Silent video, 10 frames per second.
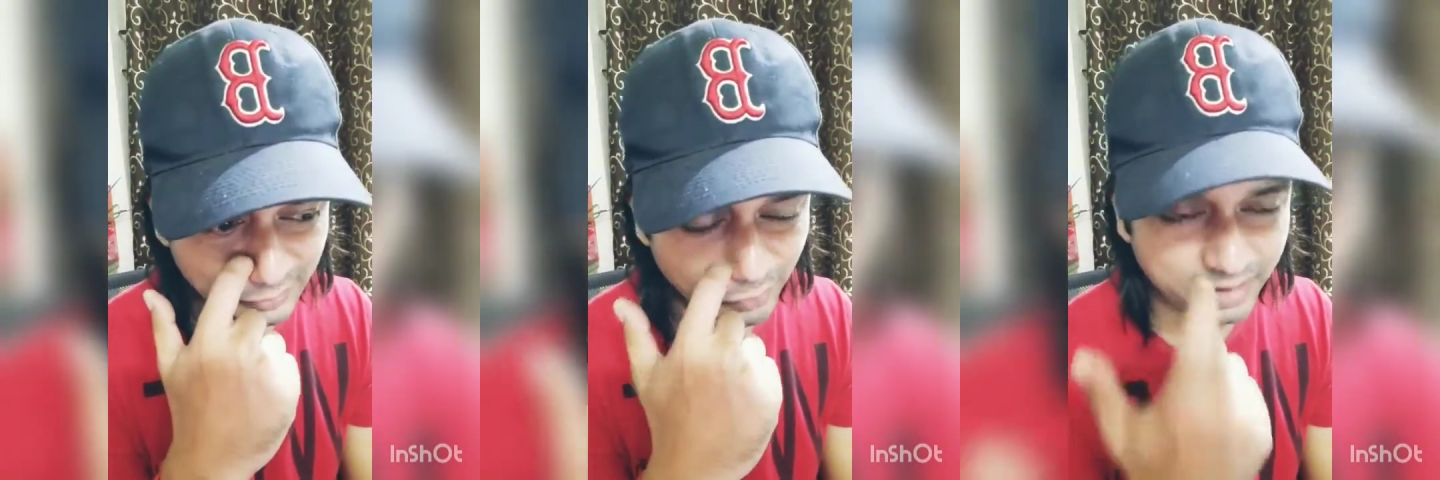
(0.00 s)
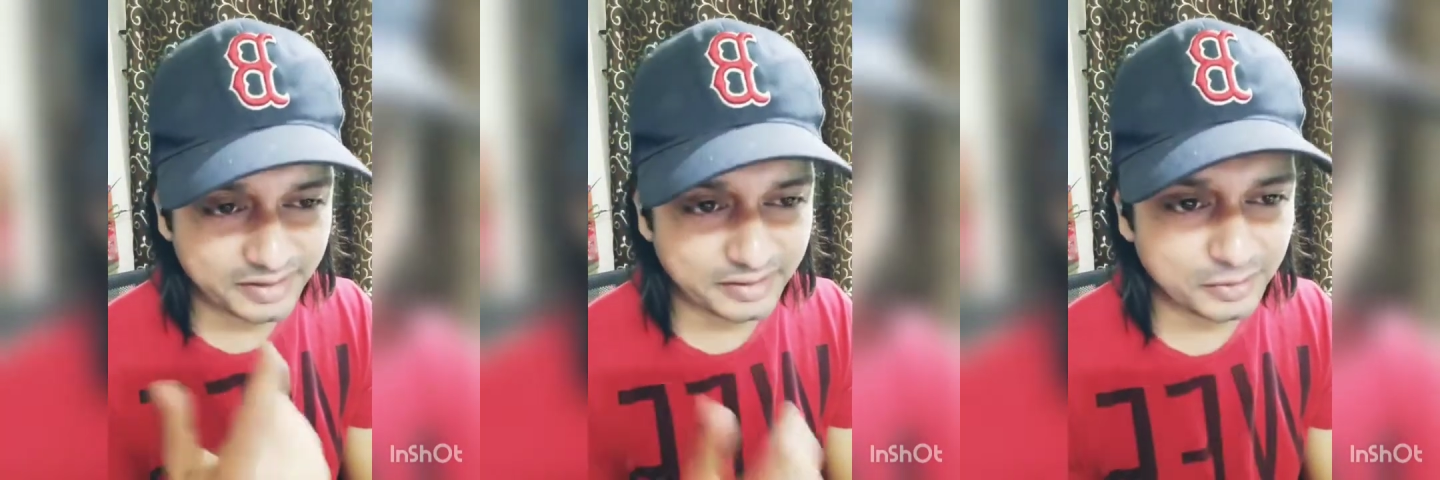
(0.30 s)

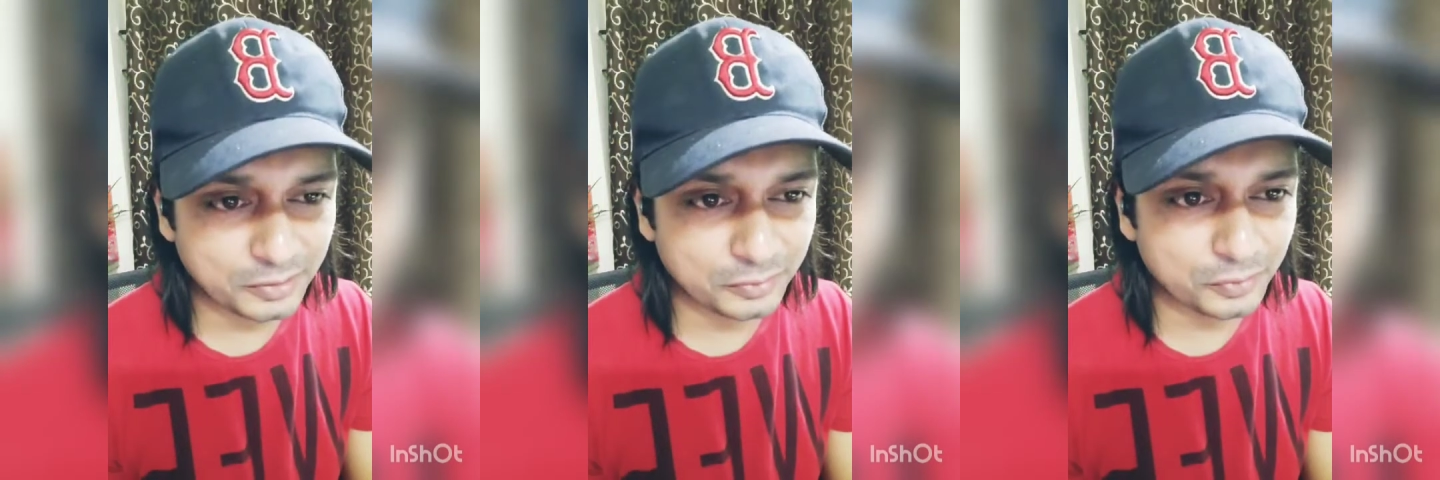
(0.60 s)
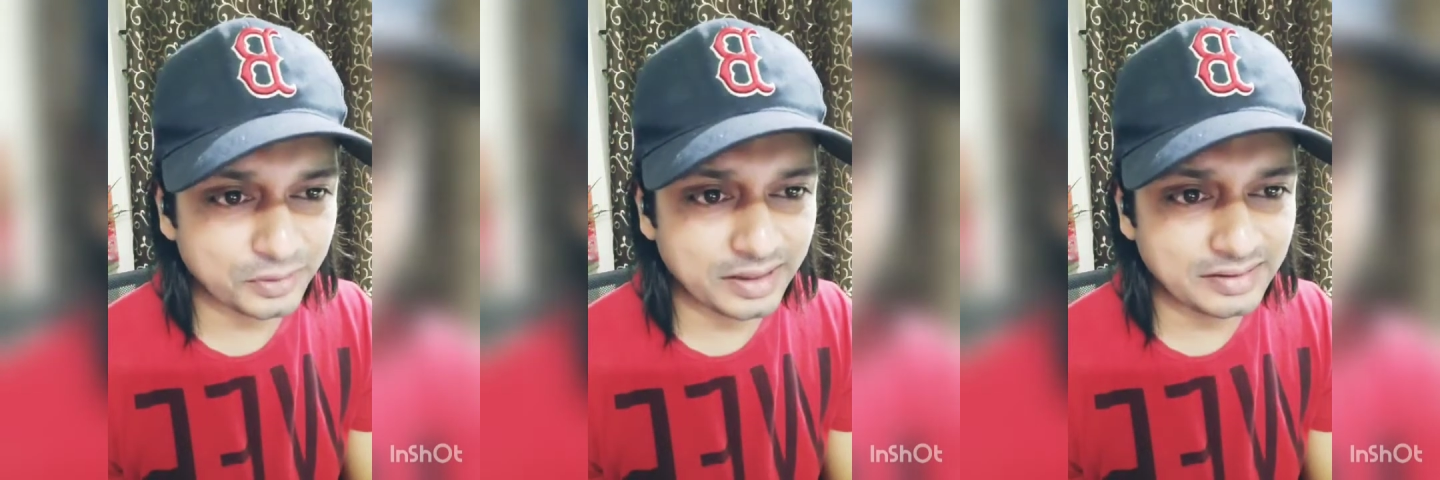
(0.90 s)
what I did to
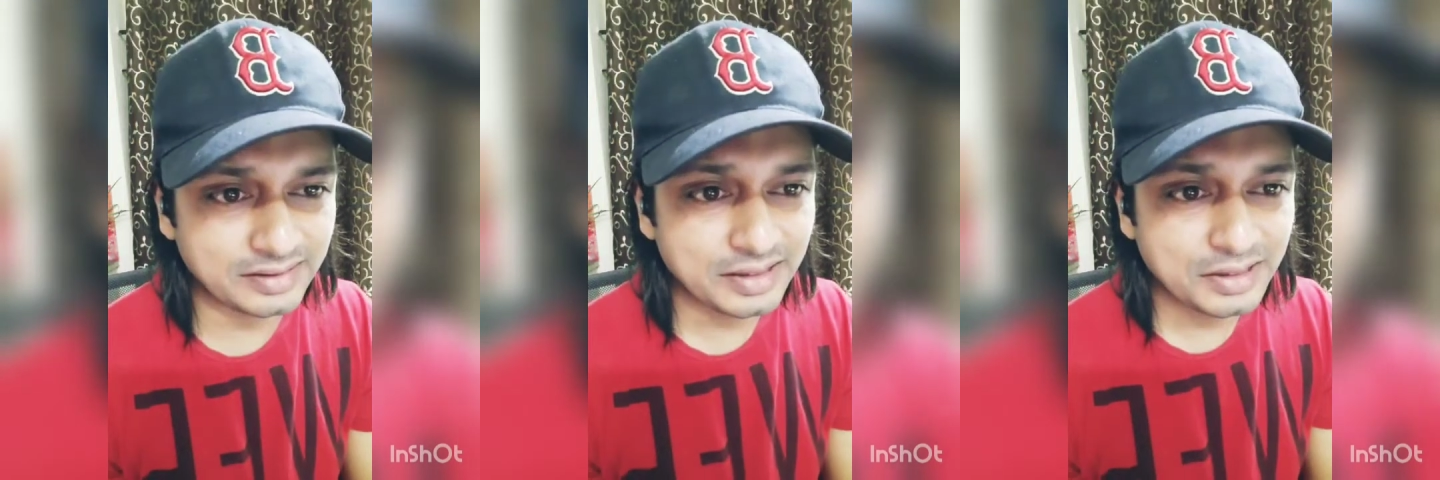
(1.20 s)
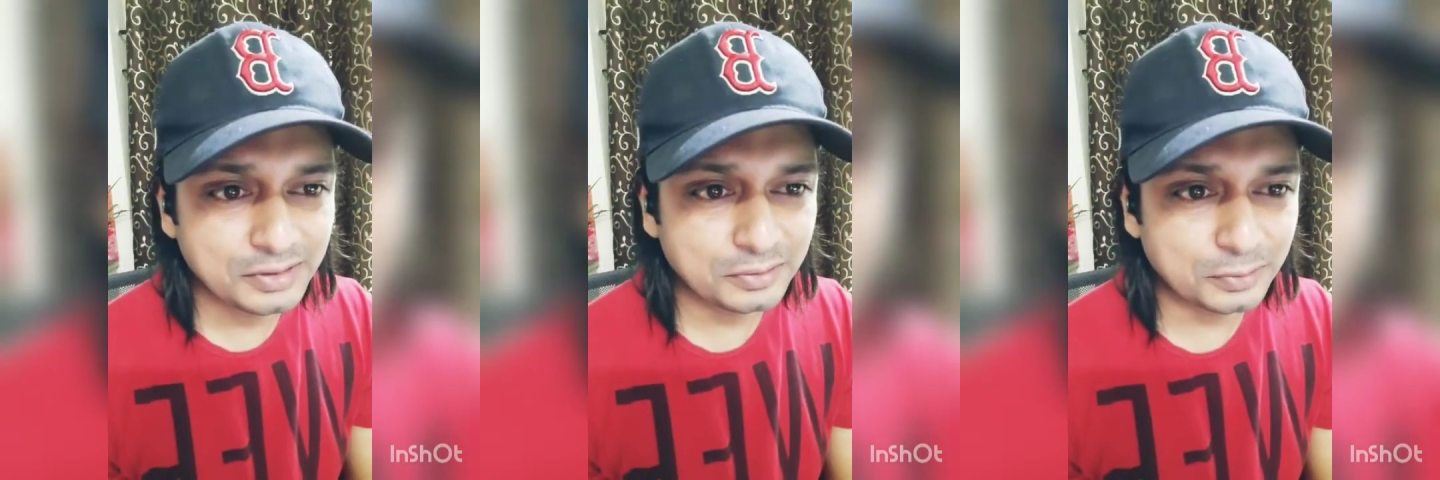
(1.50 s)
you guys.
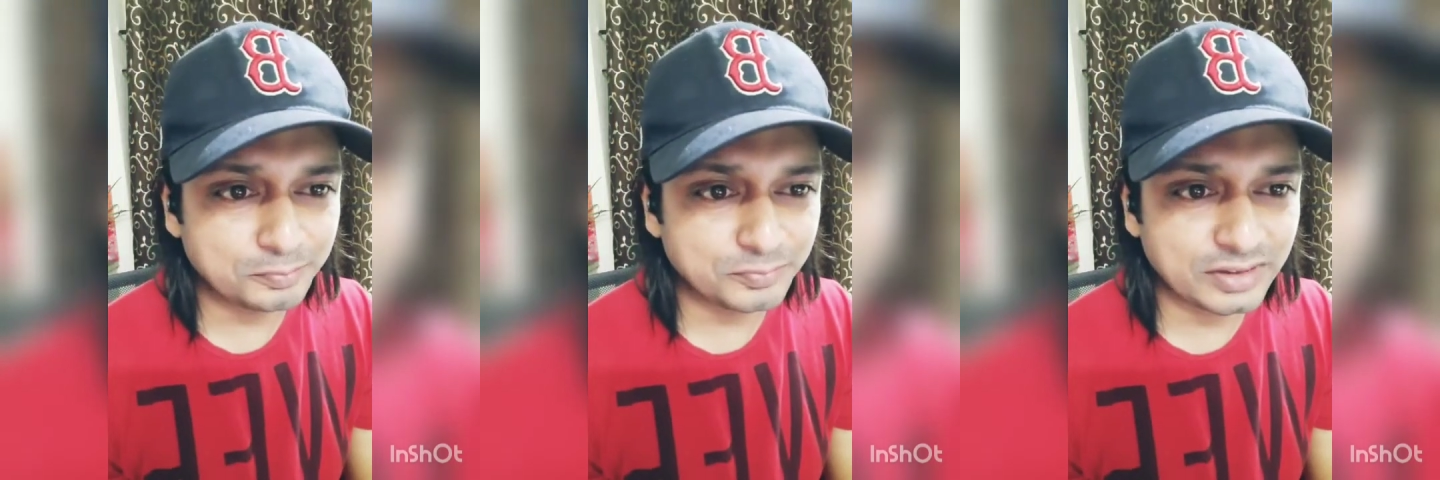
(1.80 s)
So